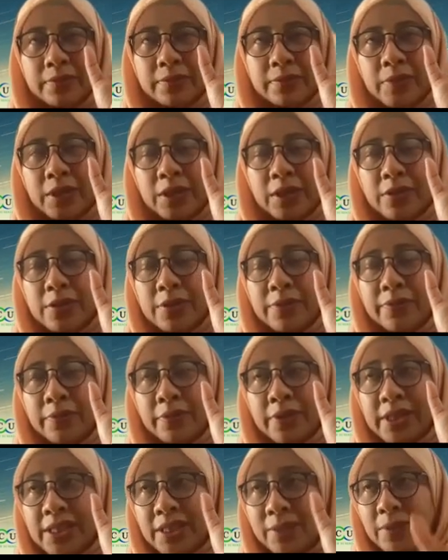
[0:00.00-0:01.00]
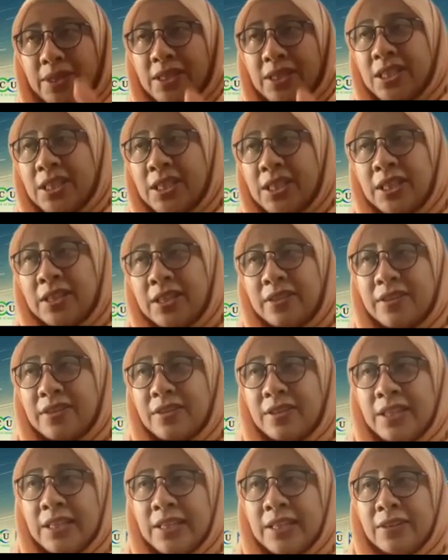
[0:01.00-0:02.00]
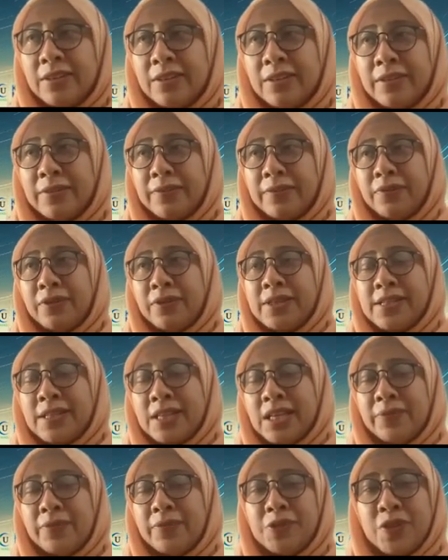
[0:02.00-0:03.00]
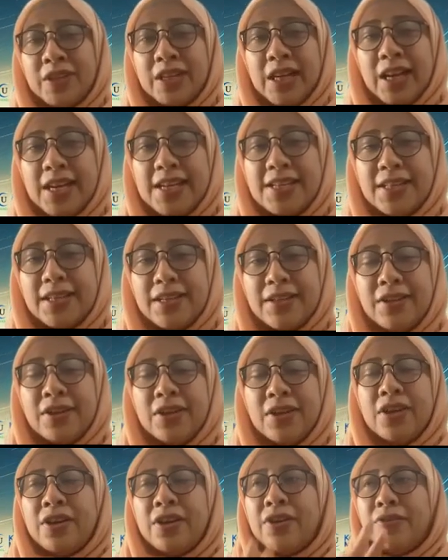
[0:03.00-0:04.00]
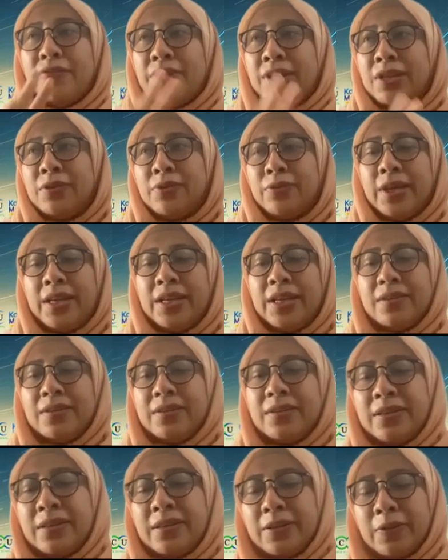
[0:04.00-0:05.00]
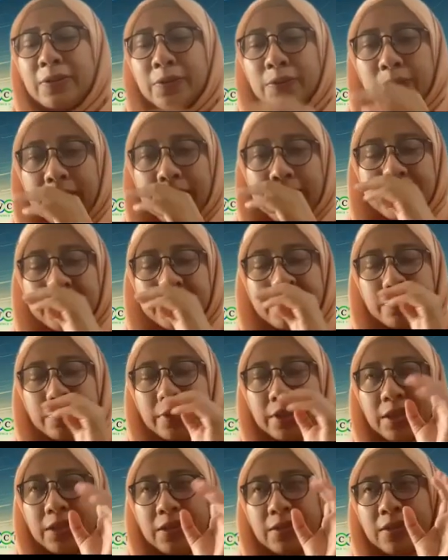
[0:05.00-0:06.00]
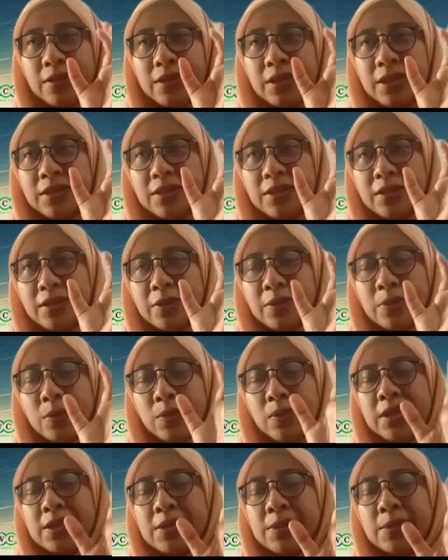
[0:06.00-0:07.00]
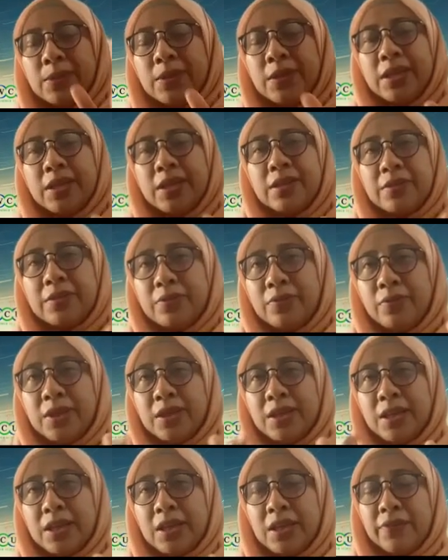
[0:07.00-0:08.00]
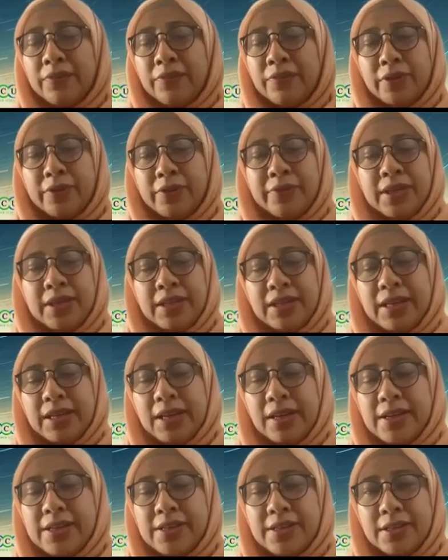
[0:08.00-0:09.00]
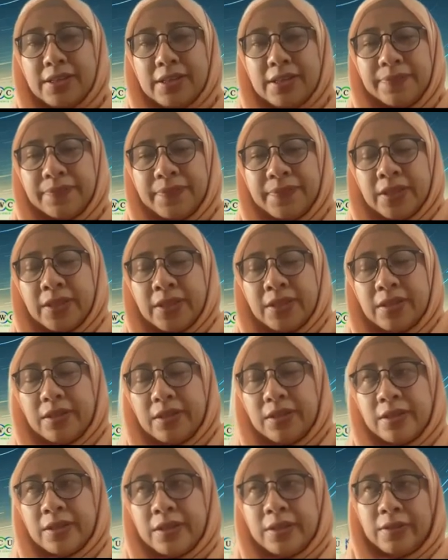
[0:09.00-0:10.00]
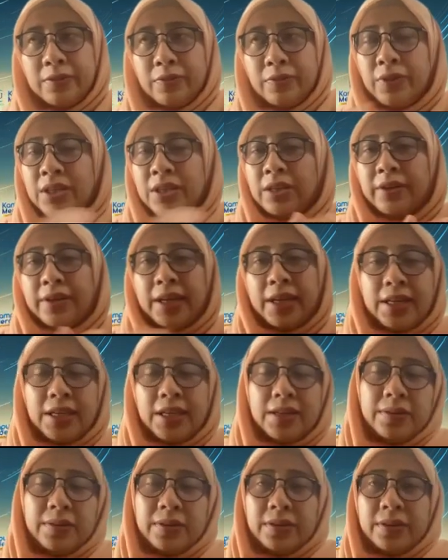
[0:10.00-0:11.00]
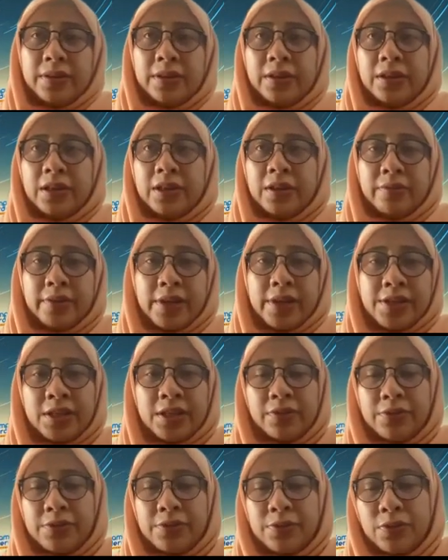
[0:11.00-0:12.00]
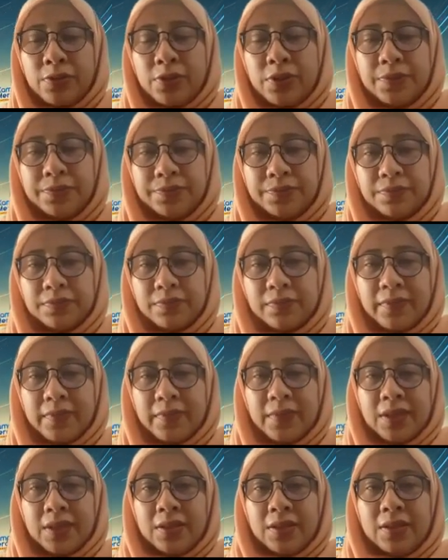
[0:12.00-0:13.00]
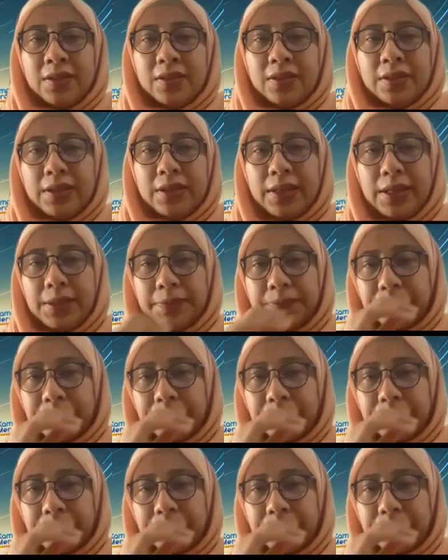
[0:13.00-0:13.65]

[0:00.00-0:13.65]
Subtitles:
because for the simplicity in for the stellar evolution calculation, we do it quite, what they call it, crudely, so that we can evolve the calculation without any crashing or so on. Okay.